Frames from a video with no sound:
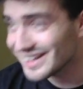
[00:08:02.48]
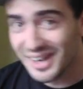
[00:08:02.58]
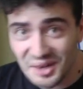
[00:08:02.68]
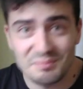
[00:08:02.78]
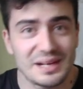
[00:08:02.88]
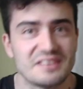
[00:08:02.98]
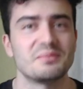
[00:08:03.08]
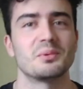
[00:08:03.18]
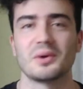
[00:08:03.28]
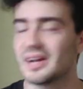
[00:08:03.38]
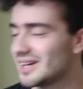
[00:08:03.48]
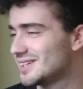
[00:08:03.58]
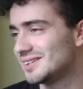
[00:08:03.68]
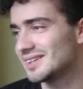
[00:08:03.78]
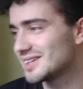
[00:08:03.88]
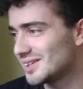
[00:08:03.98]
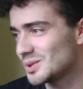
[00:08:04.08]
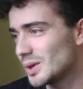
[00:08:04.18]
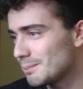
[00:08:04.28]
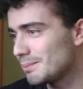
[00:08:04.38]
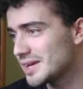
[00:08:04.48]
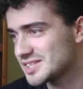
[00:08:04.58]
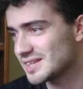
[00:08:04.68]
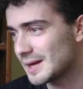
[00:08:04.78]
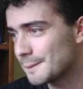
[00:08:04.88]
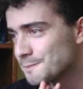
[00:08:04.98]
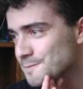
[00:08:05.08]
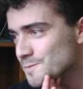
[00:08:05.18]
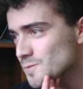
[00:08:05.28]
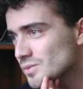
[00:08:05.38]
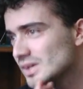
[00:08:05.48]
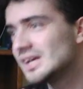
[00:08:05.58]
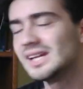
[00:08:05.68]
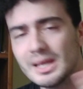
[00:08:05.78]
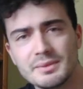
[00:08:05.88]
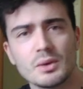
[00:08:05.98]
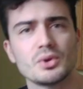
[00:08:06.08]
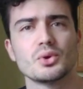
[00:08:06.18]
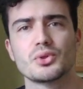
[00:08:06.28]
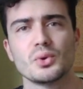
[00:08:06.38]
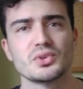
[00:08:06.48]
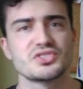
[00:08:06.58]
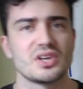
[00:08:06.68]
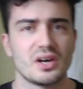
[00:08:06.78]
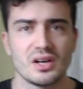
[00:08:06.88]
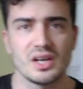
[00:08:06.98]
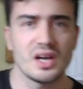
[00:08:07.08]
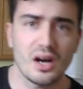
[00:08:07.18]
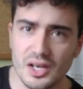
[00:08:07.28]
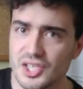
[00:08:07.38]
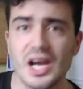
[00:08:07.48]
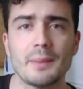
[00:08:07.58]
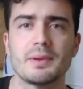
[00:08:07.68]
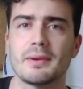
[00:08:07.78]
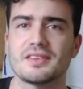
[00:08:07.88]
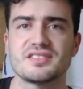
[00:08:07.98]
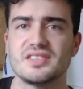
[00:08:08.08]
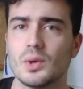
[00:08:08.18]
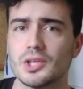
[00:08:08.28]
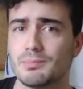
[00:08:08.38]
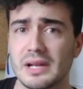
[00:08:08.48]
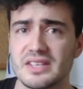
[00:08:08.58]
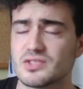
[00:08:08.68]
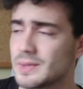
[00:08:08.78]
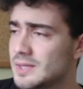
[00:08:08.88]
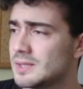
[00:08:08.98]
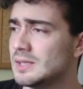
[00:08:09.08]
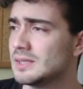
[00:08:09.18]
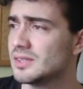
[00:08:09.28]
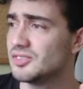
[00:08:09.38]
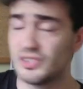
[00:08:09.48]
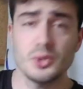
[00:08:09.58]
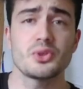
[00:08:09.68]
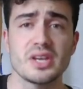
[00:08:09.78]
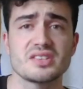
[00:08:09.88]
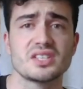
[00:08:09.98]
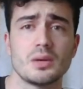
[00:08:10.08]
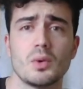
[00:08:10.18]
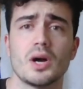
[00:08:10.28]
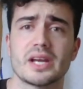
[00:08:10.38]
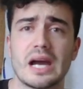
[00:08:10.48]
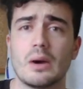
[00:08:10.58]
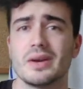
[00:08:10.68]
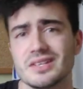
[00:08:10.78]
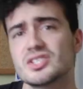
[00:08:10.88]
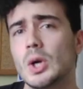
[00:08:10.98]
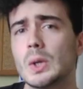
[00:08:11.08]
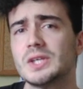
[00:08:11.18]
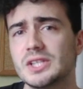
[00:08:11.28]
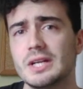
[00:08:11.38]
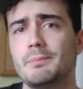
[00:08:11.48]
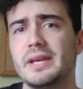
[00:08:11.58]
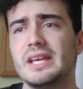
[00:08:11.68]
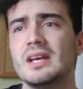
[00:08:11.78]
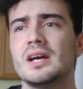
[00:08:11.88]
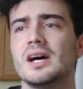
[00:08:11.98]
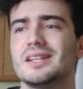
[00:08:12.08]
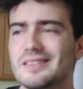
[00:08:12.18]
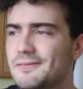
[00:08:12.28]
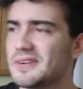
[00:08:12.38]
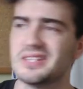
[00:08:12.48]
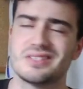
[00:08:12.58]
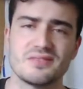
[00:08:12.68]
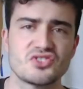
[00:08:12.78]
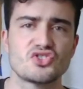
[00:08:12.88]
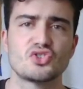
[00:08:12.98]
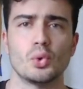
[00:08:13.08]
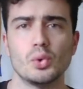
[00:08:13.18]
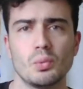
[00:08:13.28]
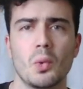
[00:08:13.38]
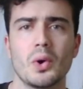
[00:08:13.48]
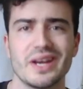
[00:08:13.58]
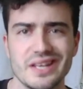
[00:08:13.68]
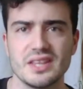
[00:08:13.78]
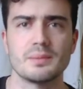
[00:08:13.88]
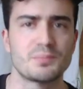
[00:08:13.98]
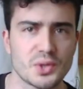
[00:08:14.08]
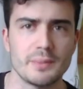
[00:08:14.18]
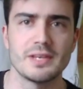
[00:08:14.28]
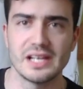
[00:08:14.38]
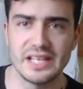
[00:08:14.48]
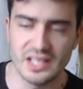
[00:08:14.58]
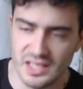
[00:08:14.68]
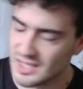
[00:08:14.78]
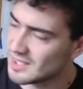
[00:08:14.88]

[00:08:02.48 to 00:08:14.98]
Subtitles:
Unbelievable, right? I can't quite picture that. Let me know what your thoughts are. Are you happy about this deal? Are you pleased with it? Do you think it's going to work out? Is Koch going to be a defensive stalwart in the Premier League?